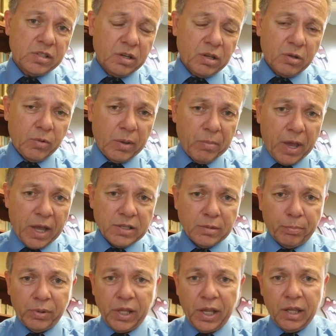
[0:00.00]
it all the way back to
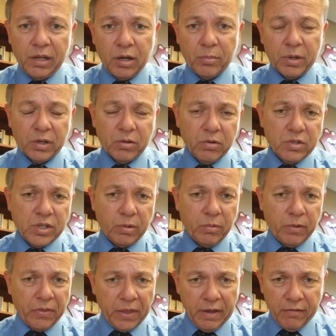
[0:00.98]
Plato, but it grows up
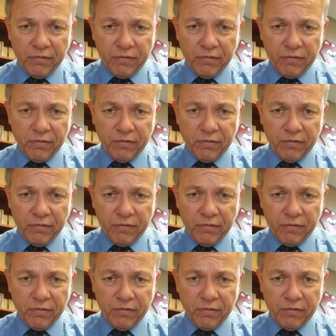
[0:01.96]
with